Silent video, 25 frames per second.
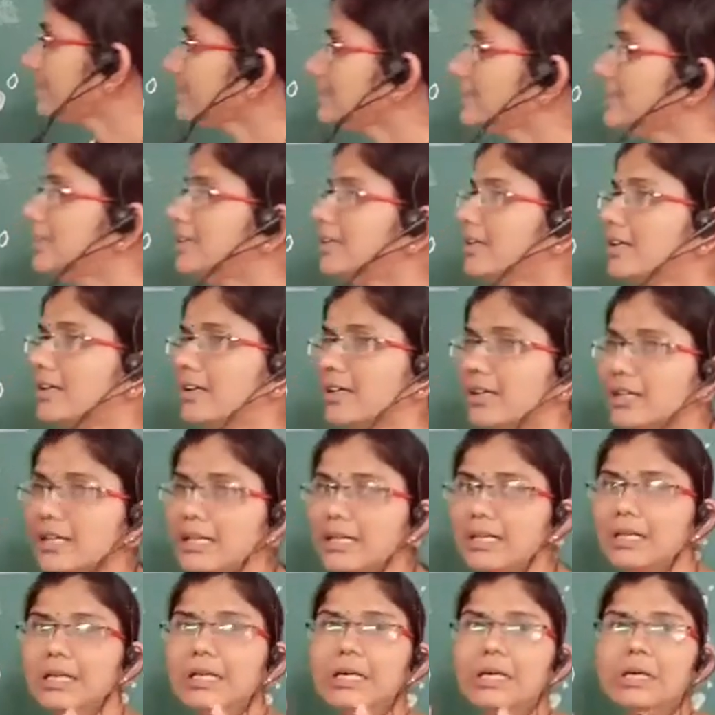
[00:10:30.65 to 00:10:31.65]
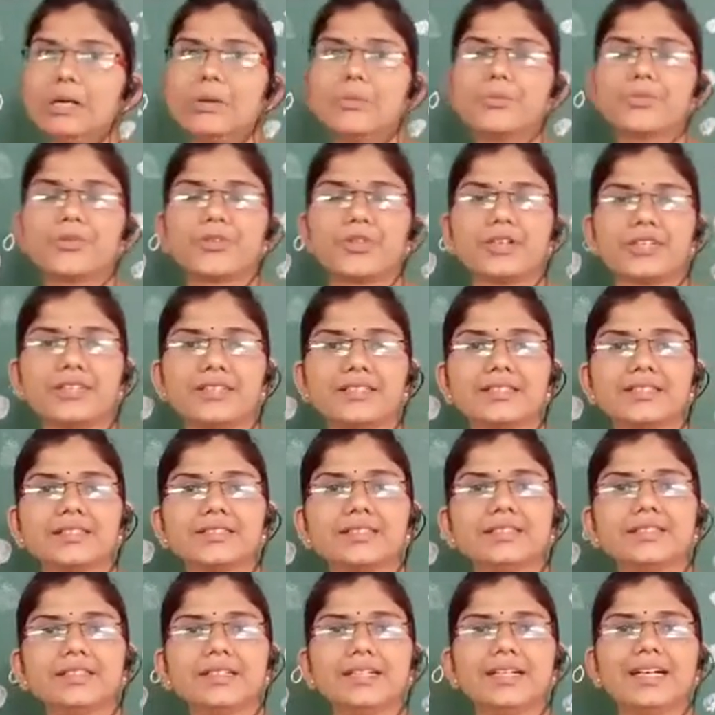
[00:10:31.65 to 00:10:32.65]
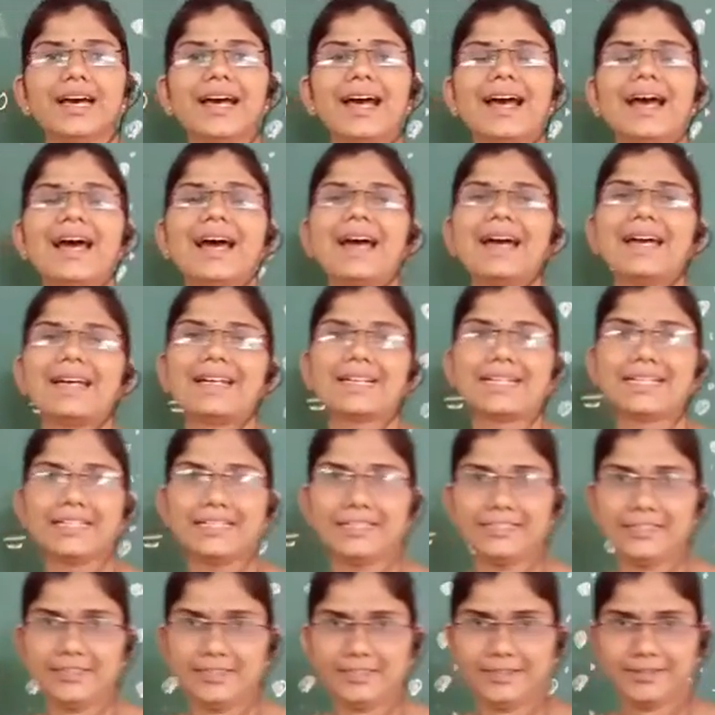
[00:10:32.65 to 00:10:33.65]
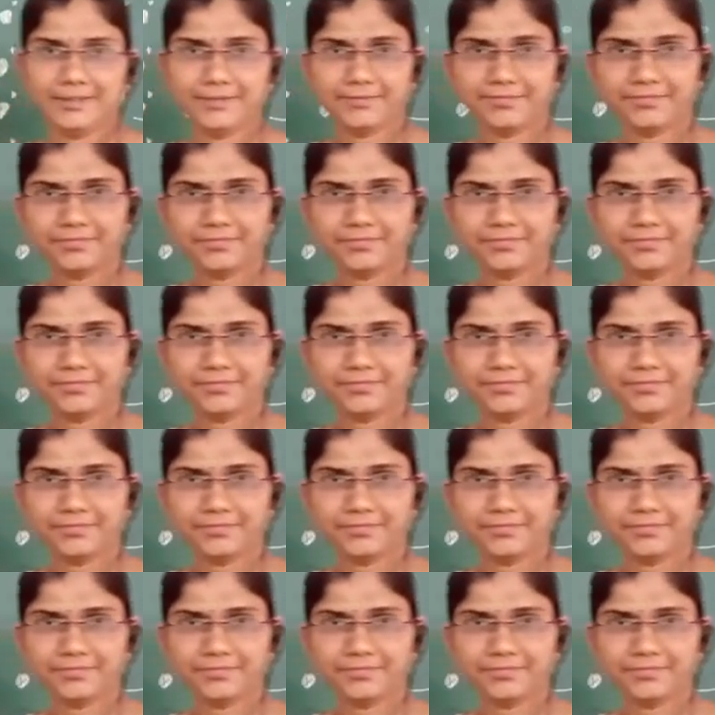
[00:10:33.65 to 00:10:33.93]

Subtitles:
in a periodic array.